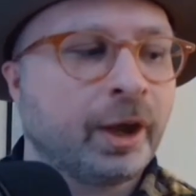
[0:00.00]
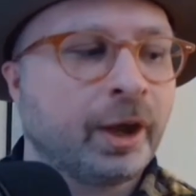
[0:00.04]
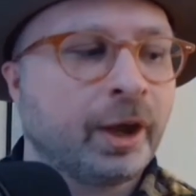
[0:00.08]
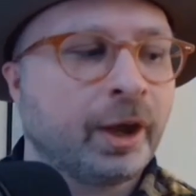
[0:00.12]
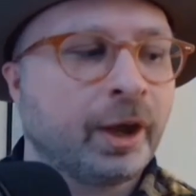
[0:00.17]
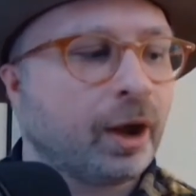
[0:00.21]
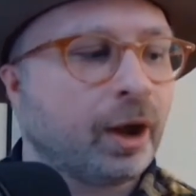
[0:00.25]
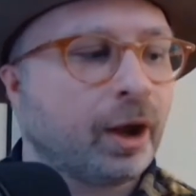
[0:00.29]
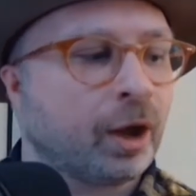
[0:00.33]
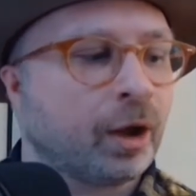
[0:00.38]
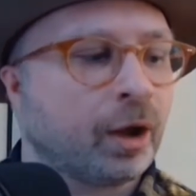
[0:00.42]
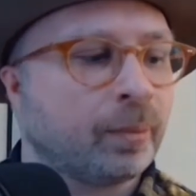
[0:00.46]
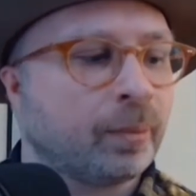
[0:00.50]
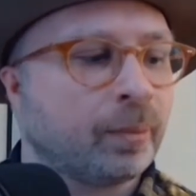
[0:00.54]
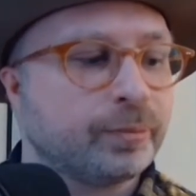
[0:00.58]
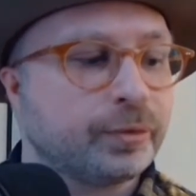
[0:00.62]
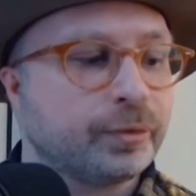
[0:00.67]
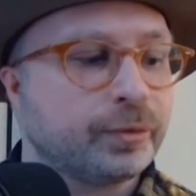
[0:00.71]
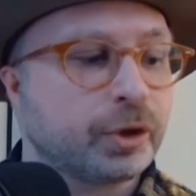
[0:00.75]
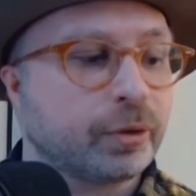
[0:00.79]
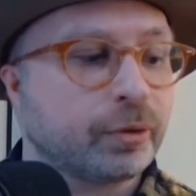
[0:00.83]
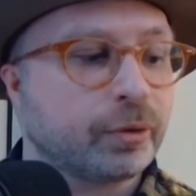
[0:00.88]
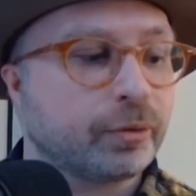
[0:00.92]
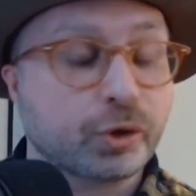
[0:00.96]

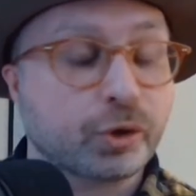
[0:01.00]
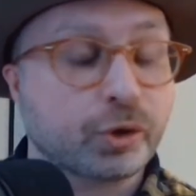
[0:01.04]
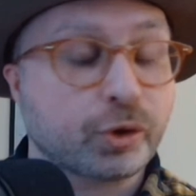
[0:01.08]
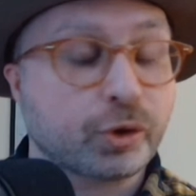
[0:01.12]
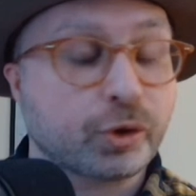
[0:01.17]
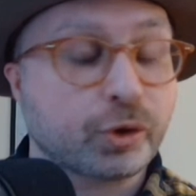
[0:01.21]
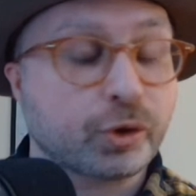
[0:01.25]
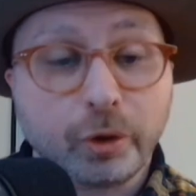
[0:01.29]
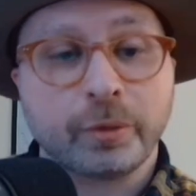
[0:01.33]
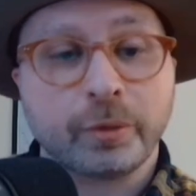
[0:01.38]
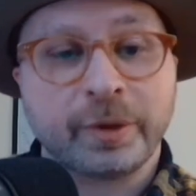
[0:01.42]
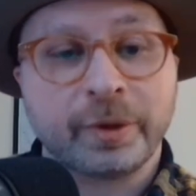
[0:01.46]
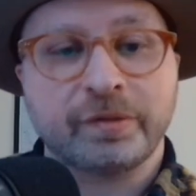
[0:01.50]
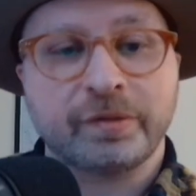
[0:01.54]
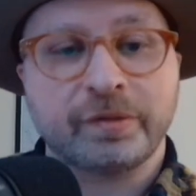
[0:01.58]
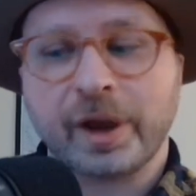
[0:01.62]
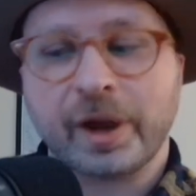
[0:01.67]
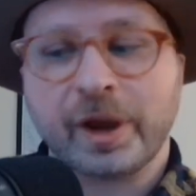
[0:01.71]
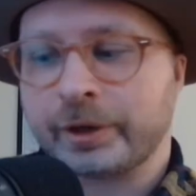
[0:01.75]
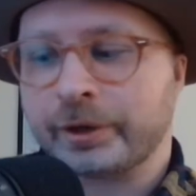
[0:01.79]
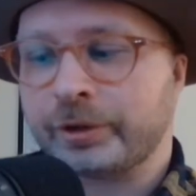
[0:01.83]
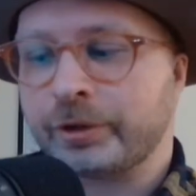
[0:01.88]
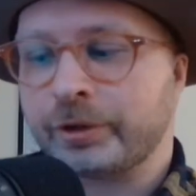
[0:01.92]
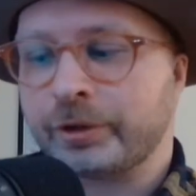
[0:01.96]
So those are big
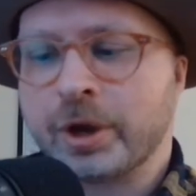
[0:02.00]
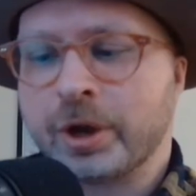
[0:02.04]
factors.